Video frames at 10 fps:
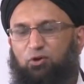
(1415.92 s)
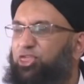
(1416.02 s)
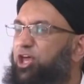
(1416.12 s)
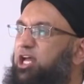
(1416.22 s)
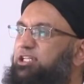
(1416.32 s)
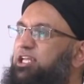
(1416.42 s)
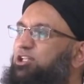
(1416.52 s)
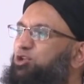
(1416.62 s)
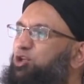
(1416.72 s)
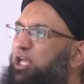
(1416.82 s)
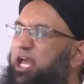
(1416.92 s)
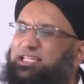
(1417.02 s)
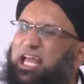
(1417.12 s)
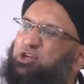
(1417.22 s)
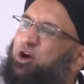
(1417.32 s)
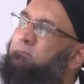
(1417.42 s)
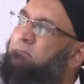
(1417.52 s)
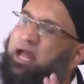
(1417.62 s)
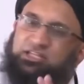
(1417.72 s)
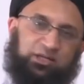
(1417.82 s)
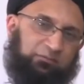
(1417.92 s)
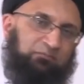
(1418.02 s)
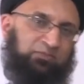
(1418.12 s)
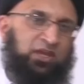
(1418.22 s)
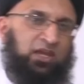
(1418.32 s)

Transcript: For 32 years, can you imagine